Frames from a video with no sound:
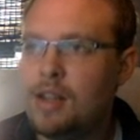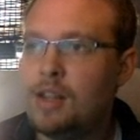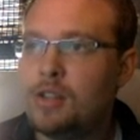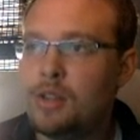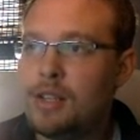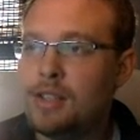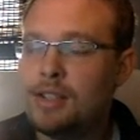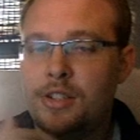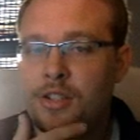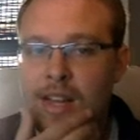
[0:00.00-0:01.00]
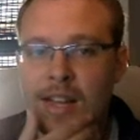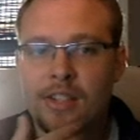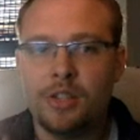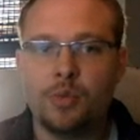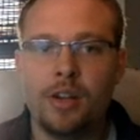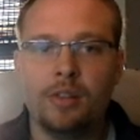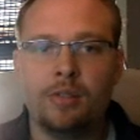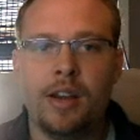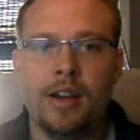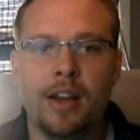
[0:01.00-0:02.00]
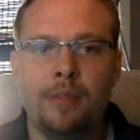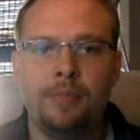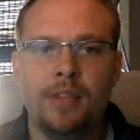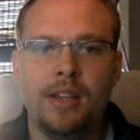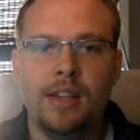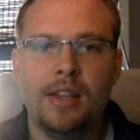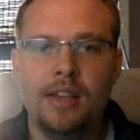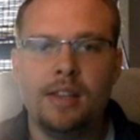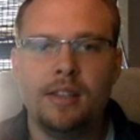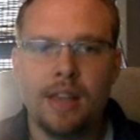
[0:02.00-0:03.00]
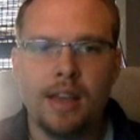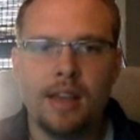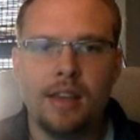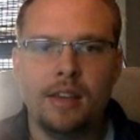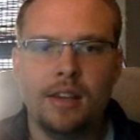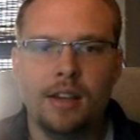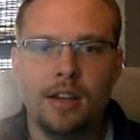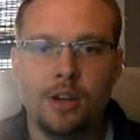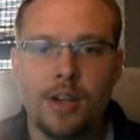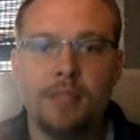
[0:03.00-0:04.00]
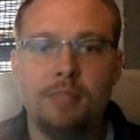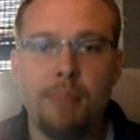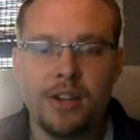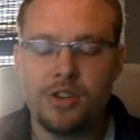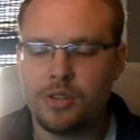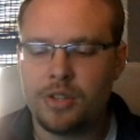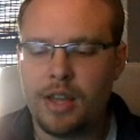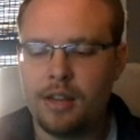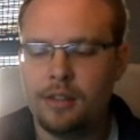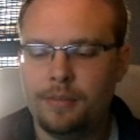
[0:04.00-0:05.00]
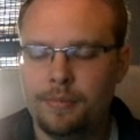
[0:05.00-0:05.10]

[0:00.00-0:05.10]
So this, just as it's written right now, is a correct major scale.